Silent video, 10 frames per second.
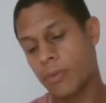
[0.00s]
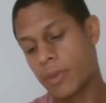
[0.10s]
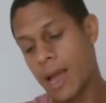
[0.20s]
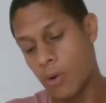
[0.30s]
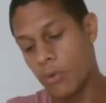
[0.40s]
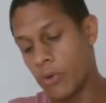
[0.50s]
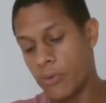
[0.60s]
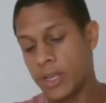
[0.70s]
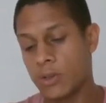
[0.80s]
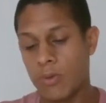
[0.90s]
Now, the
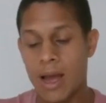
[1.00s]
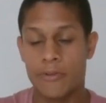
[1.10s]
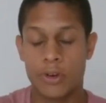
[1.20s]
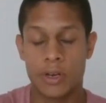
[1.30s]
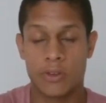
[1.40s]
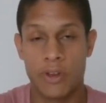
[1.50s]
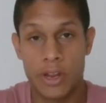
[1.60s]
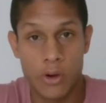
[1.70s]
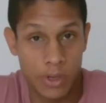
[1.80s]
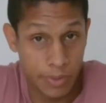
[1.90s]
reason why I've done this
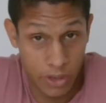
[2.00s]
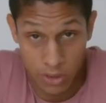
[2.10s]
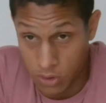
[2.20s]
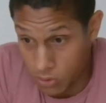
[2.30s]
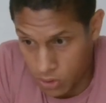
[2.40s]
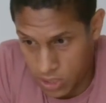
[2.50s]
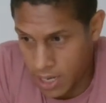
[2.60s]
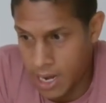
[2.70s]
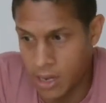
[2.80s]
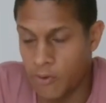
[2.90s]
video is because I couldn't
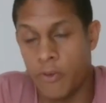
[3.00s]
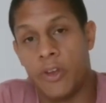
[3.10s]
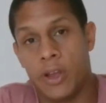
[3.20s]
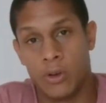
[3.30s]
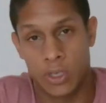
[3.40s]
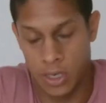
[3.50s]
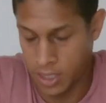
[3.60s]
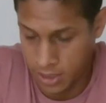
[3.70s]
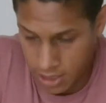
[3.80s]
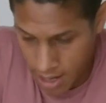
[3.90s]
see any other videos on the
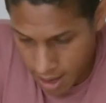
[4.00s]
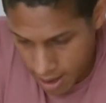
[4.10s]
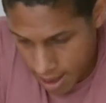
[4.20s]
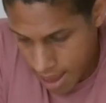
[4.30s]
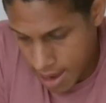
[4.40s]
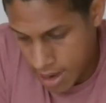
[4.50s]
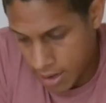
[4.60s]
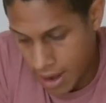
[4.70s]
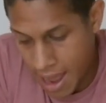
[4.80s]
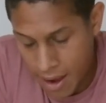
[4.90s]
internet,
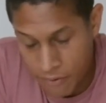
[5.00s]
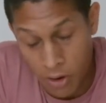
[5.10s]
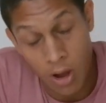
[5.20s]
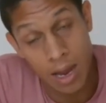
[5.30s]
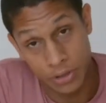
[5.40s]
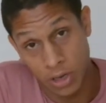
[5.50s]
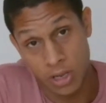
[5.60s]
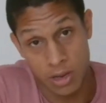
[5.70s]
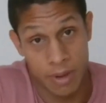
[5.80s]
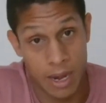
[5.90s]
and I thought I'd
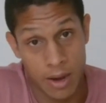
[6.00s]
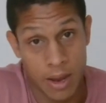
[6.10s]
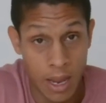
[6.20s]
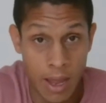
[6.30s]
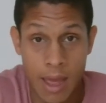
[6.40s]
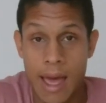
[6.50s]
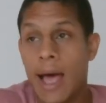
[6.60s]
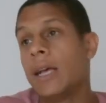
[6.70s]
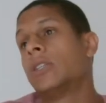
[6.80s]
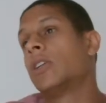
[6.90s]
document,
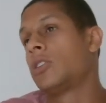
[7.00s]
as I